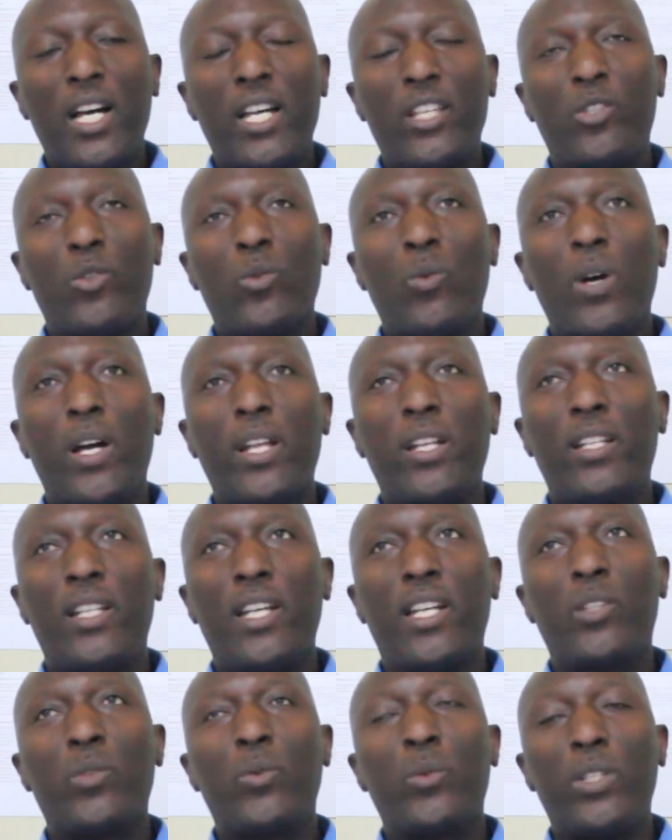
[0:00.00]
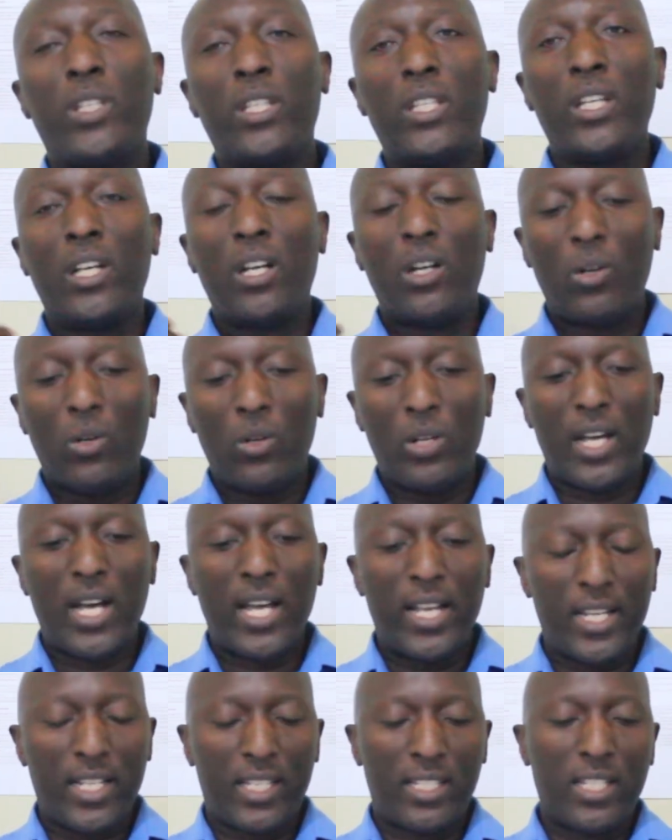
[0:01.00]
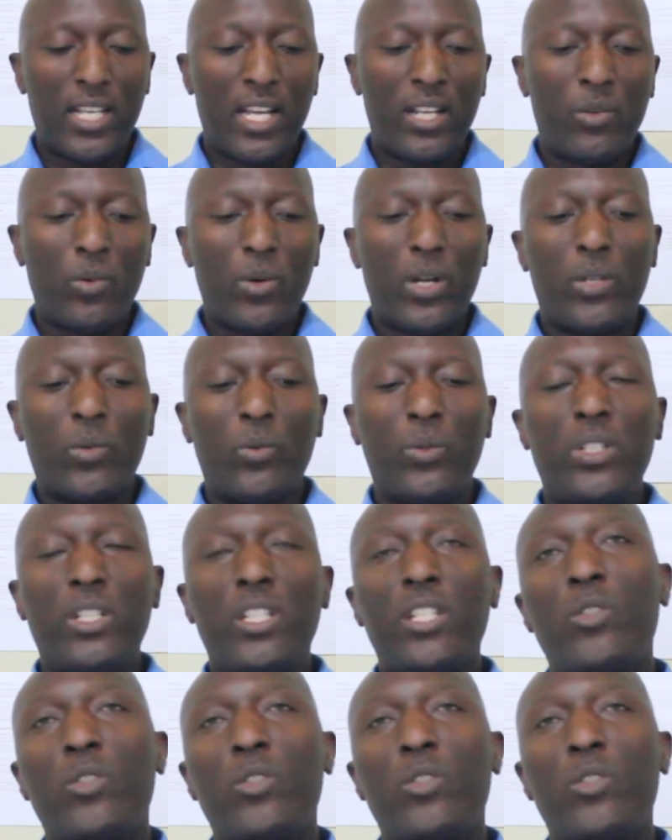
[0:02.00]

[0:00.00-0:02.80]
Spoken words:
as one, that we all understand what we